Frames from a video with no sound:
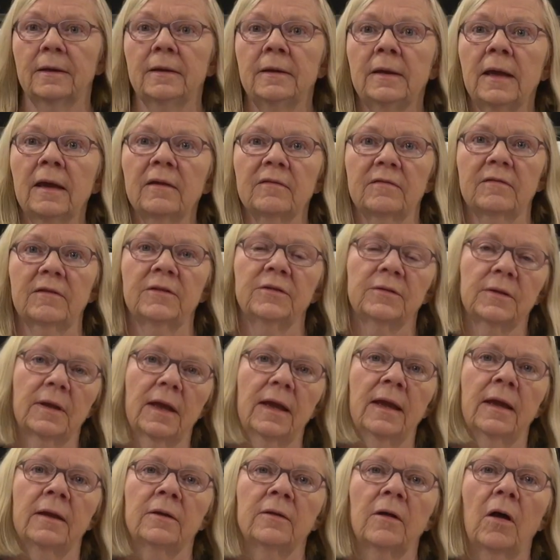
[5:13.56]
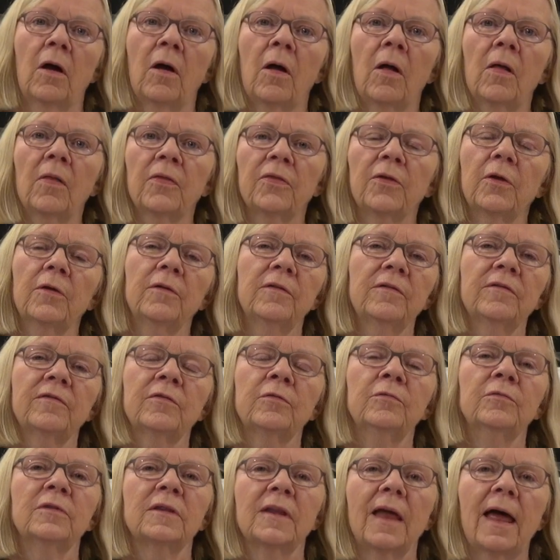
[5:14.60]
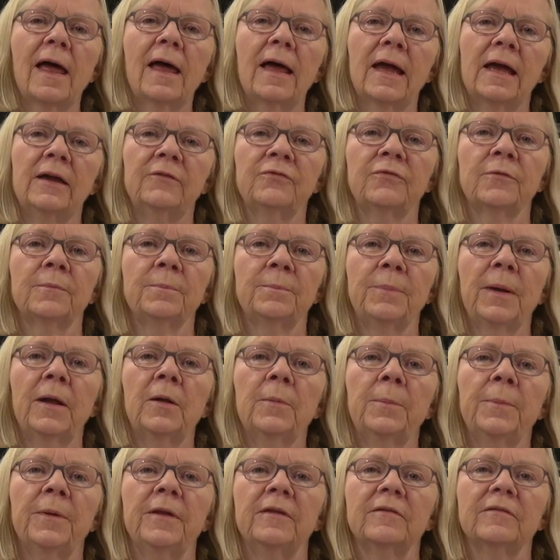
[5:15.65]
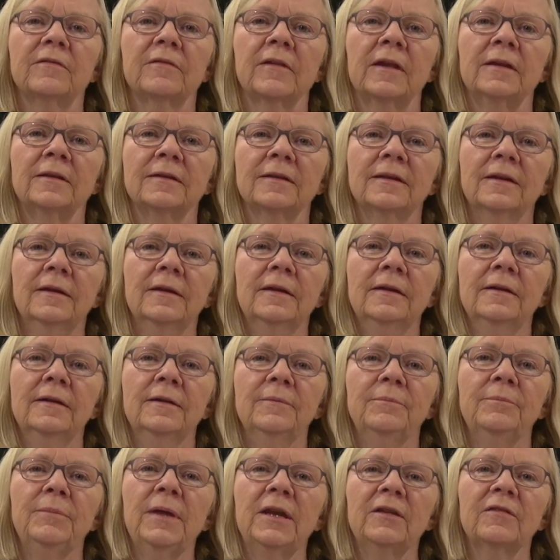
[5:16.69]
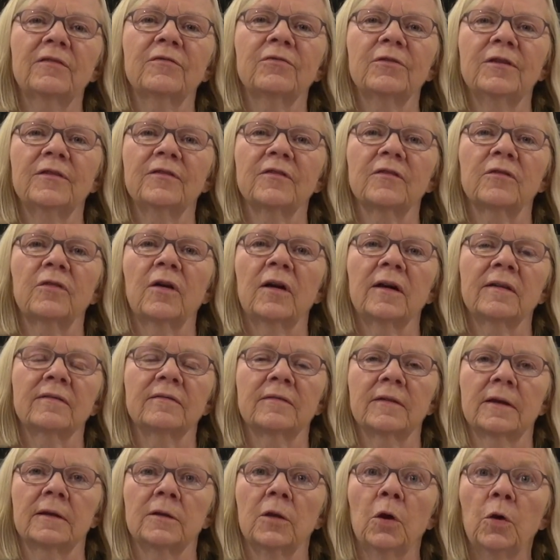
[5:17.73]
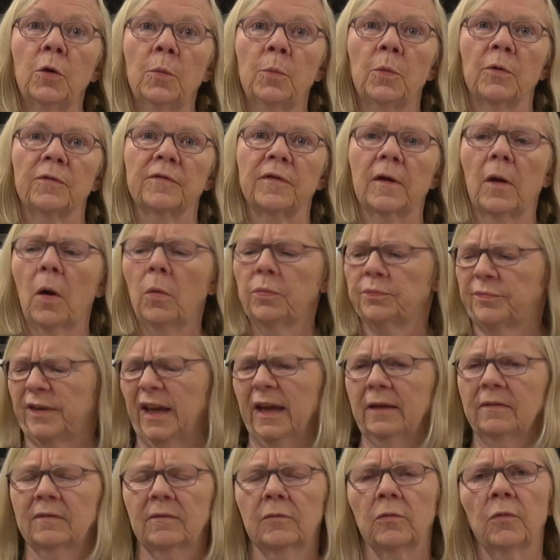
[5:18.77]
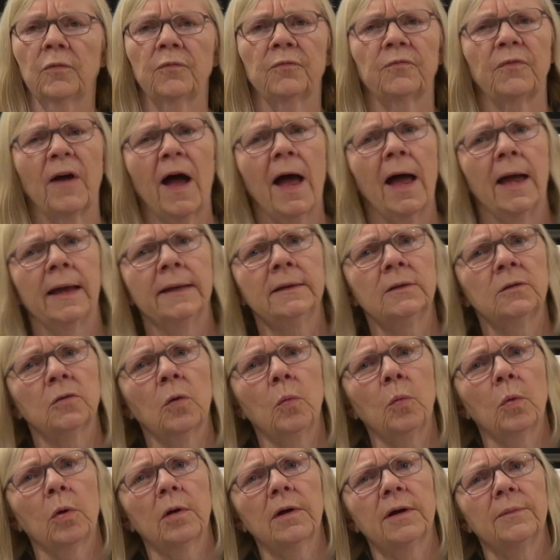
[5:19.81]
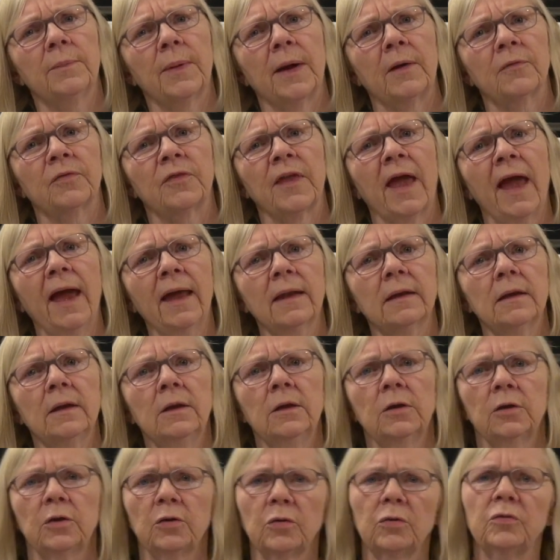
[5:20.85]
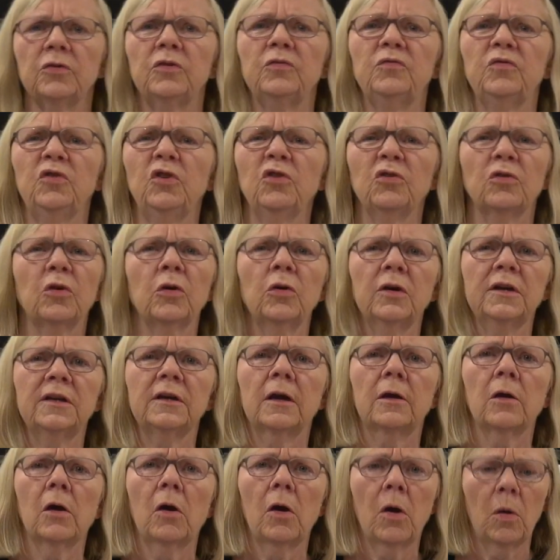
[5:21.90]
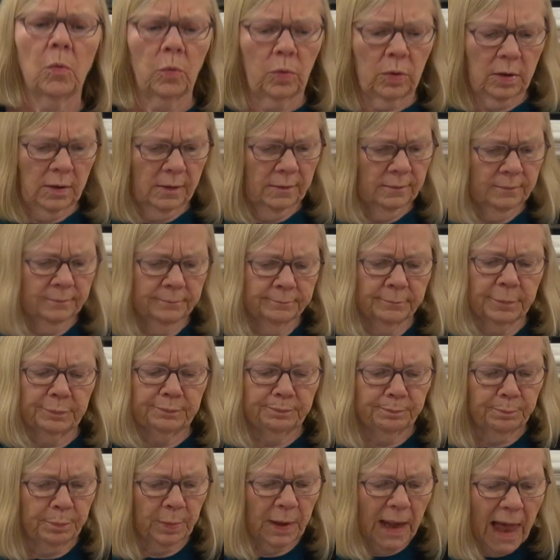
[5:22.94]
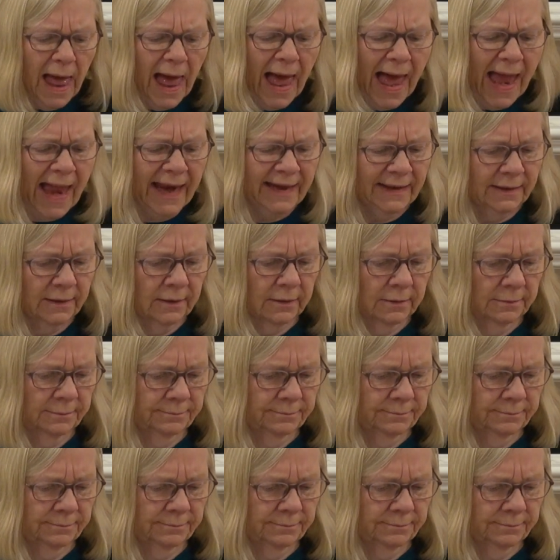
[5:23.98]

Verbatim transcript: Yes, and, and all those who lie from pulpits and ministries across the globe will say, oh, yes, you're fine. Don't worry about that. You're, you're good to go. Blind.